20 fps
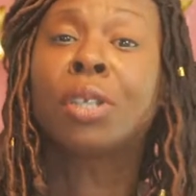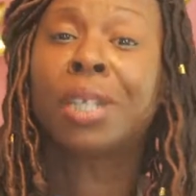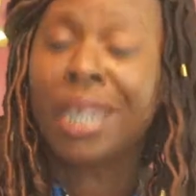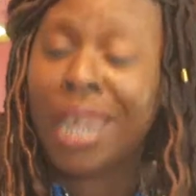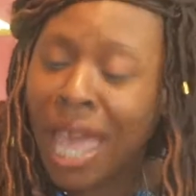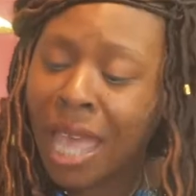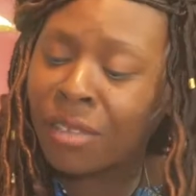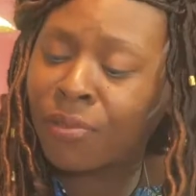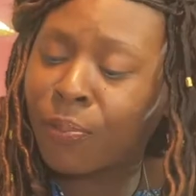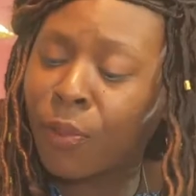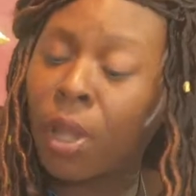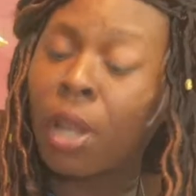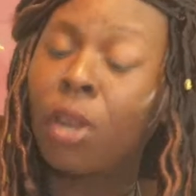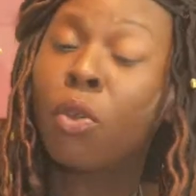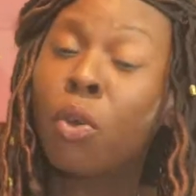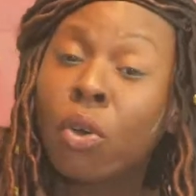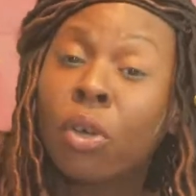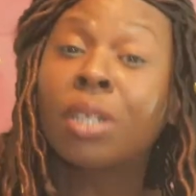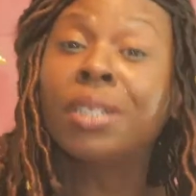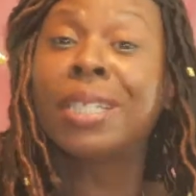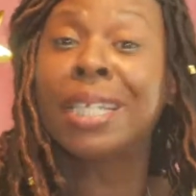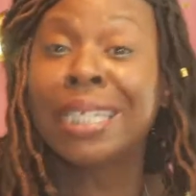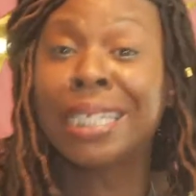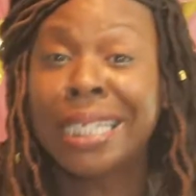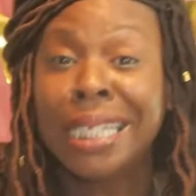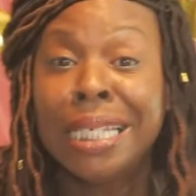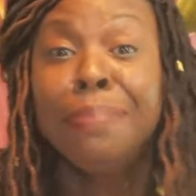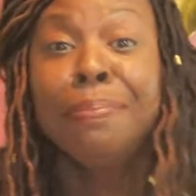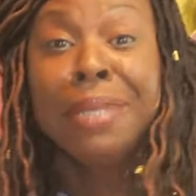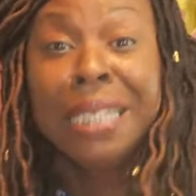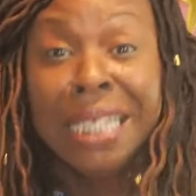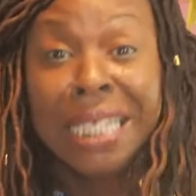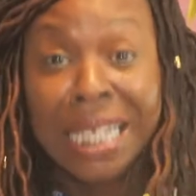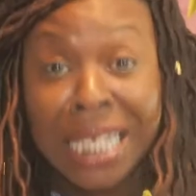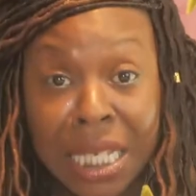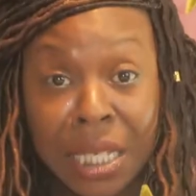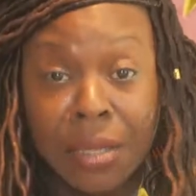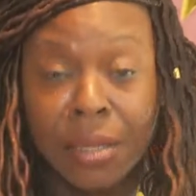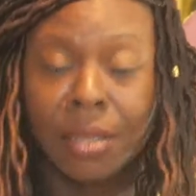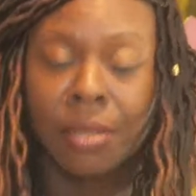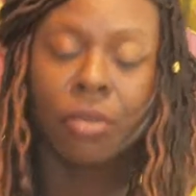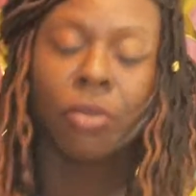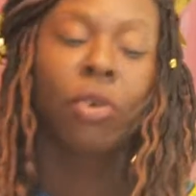to last for longer than 10 minutes,